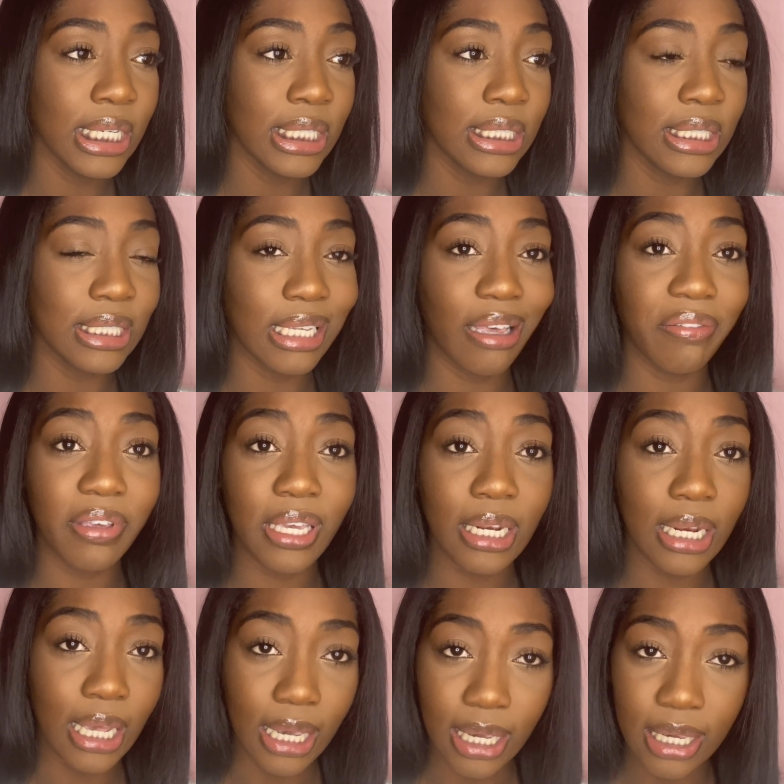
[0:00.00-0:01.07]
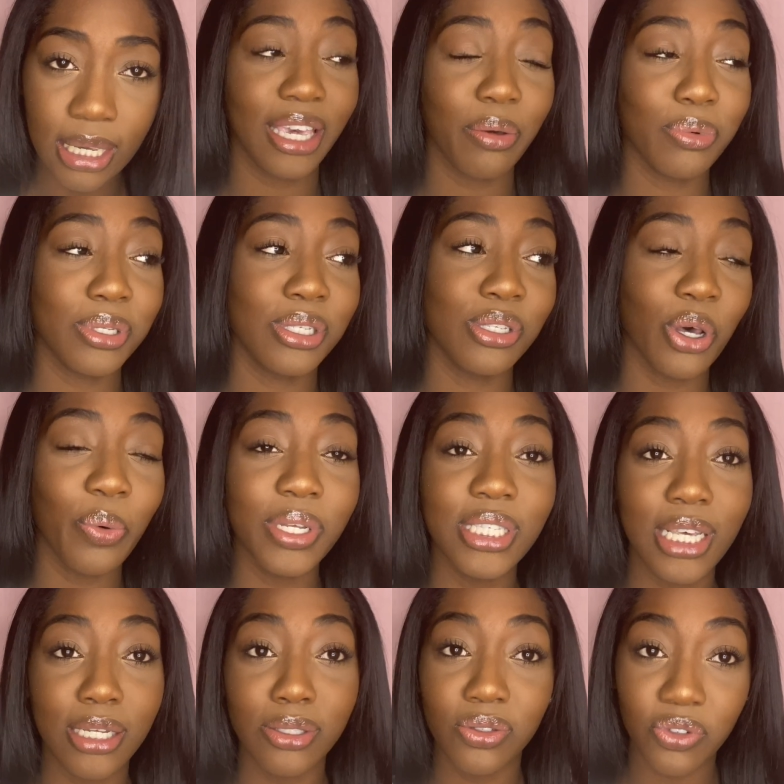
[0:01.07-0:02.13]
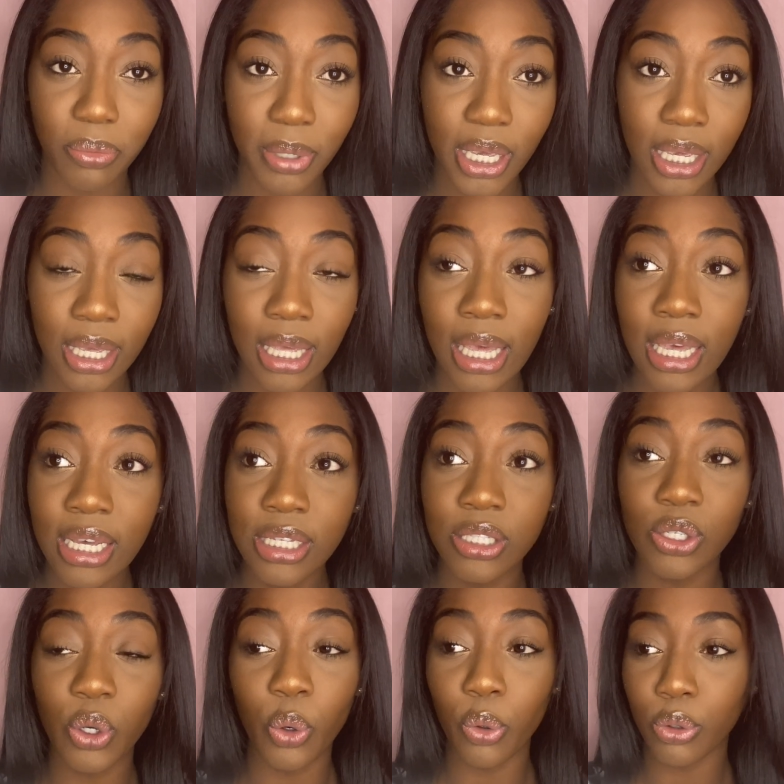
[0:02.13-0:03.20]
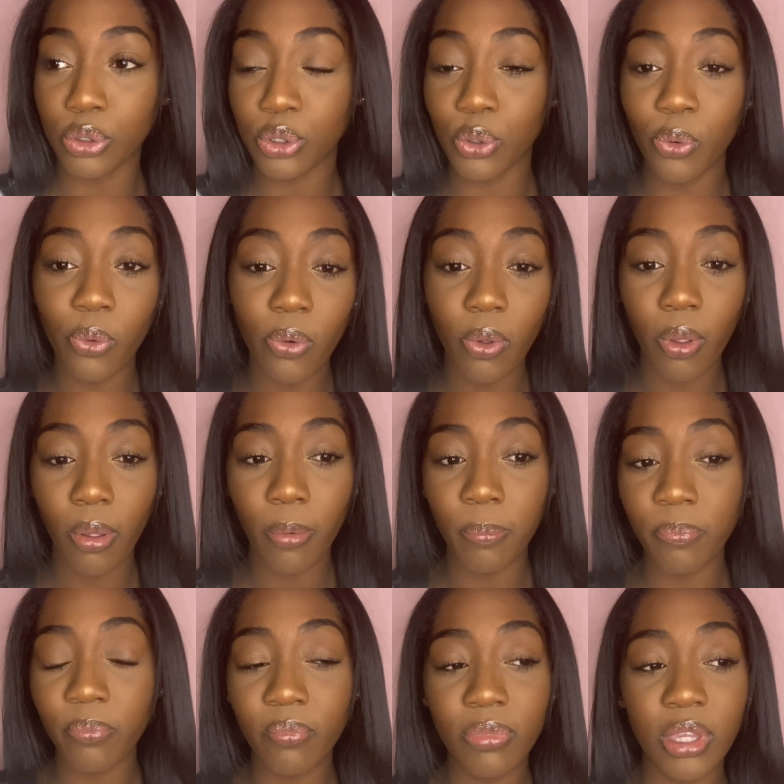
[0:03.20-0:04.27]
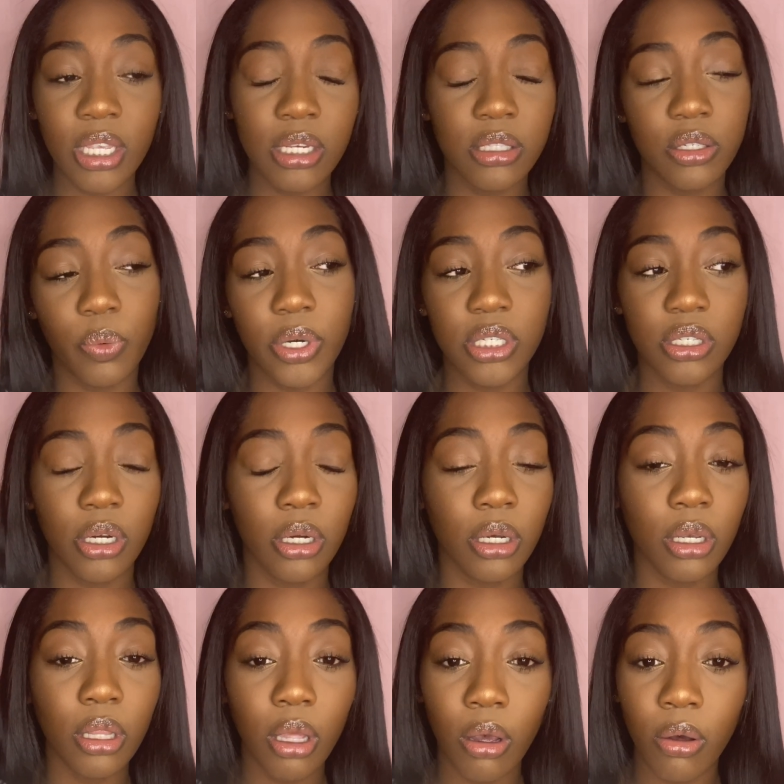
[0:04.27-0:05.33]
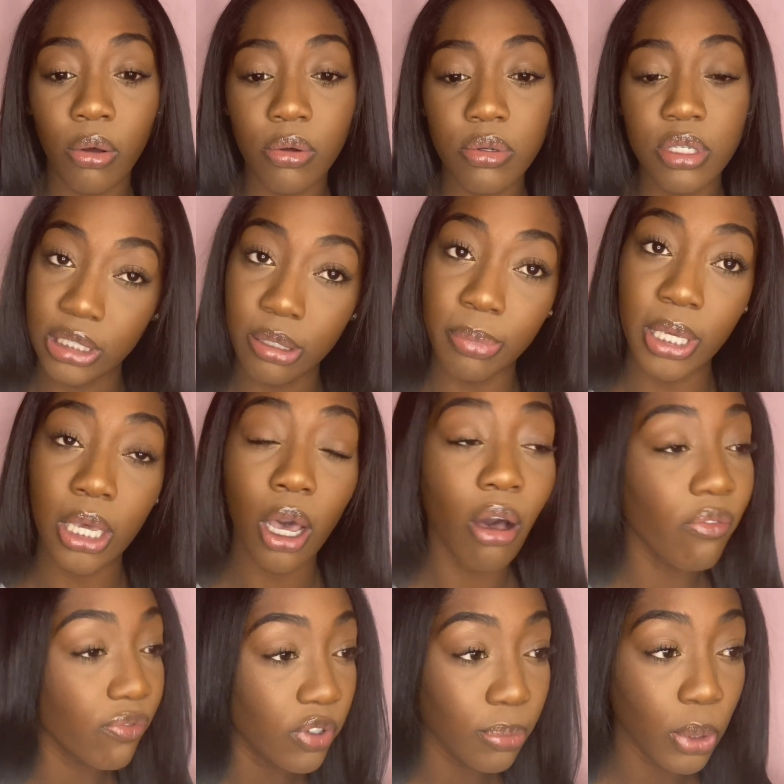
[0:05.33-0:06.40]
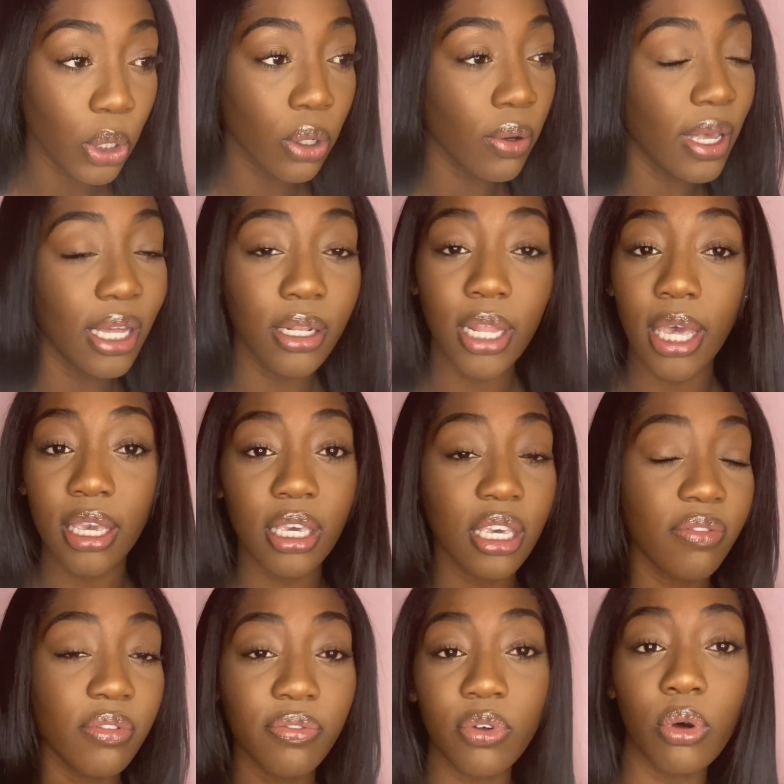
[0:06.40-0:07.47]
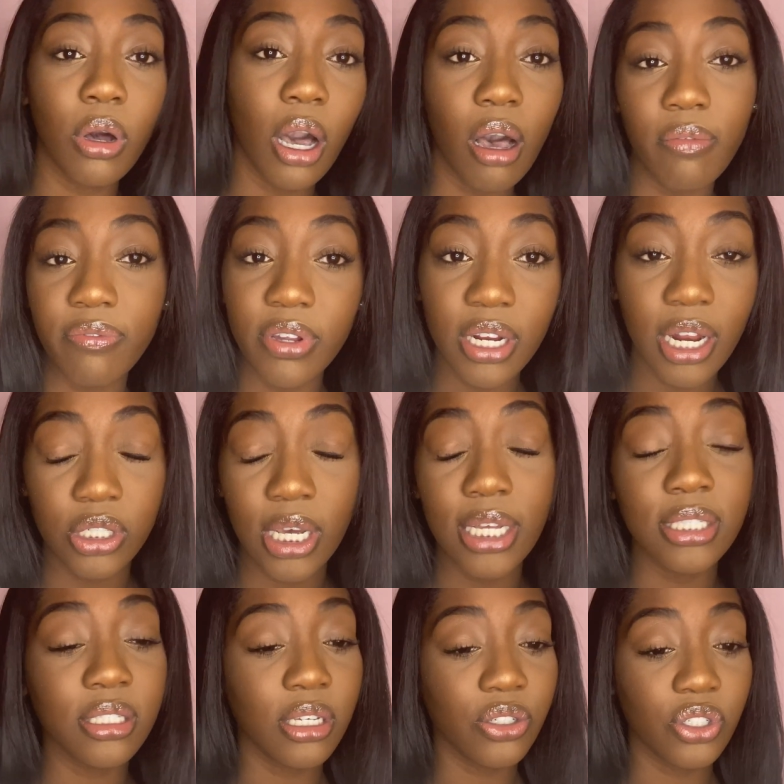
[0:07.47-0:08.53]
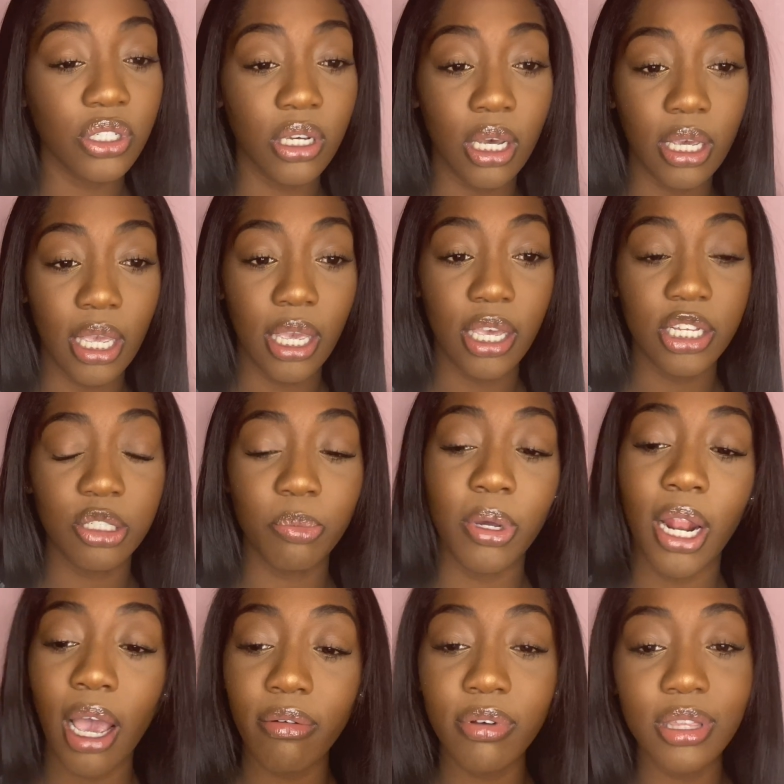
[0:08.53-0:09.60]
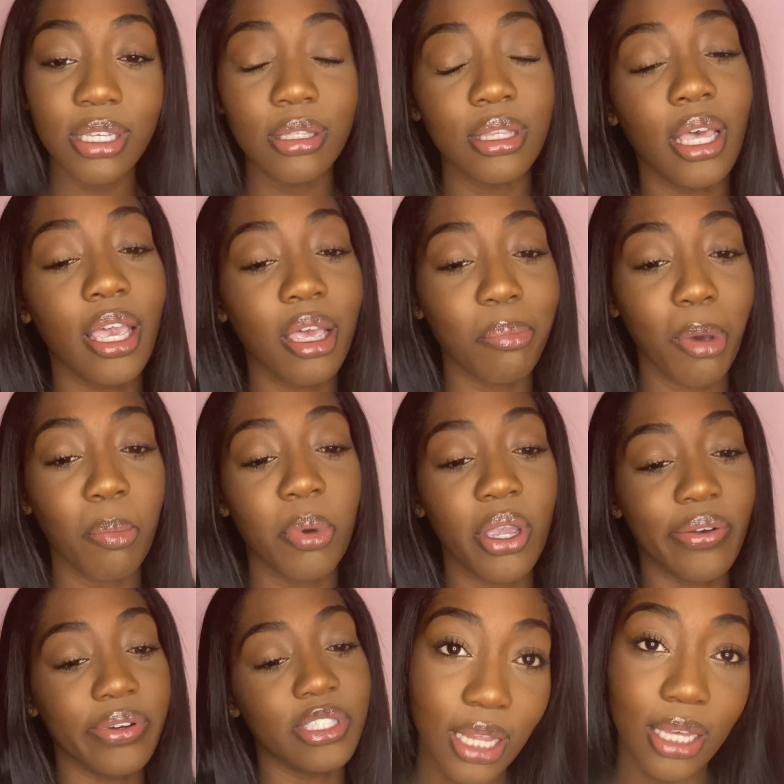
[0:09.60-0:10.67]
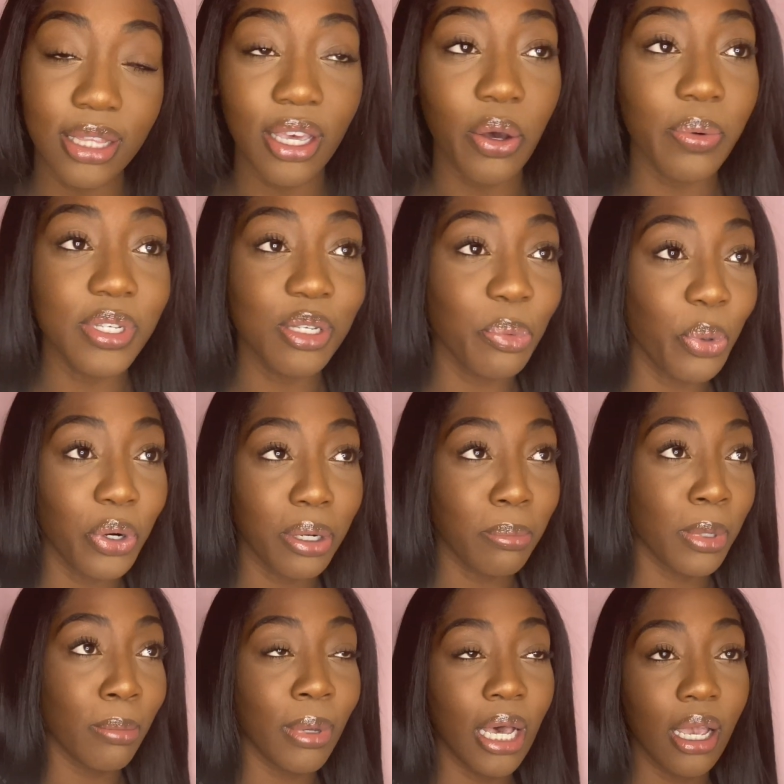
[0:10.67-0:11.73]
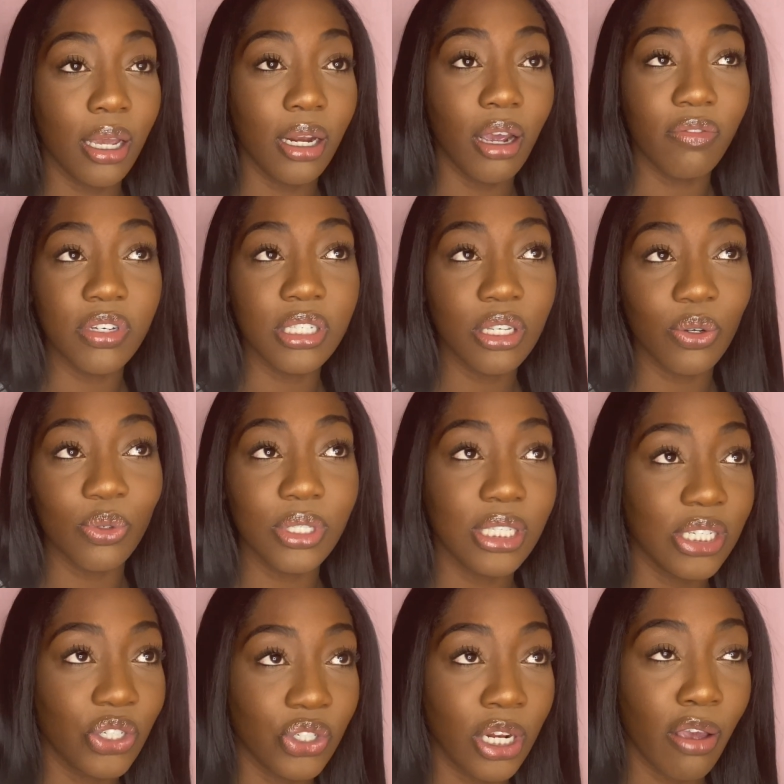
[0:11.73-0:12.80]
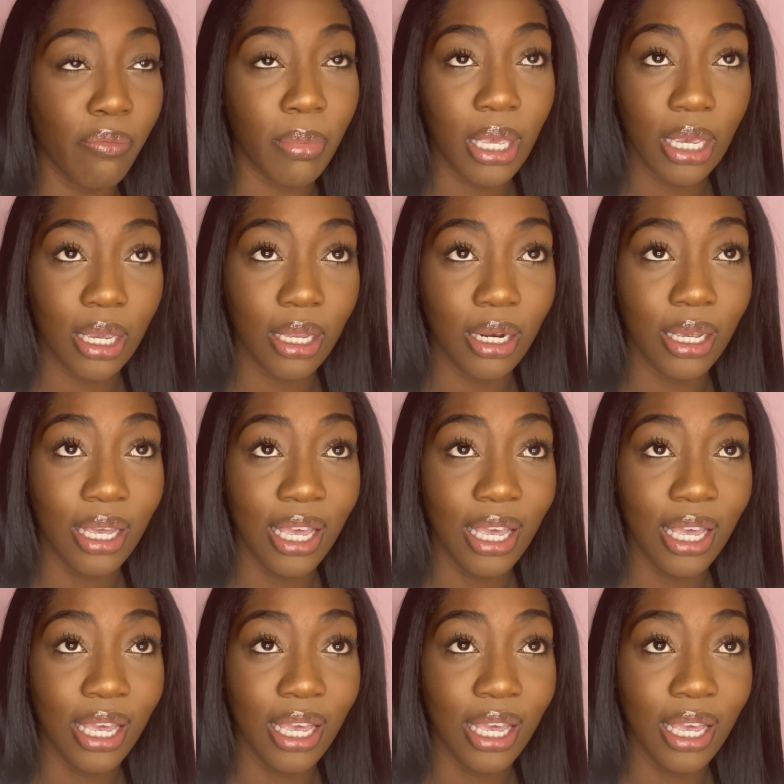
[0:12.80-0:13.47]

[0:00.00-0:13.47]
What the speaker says: 7, 8. It was so intense for me to go to school, to wear certain clothes, to be comfortable and like even feel confident at such a young age. But I really thank my parents. Like they always supported me behind every single decision I've made,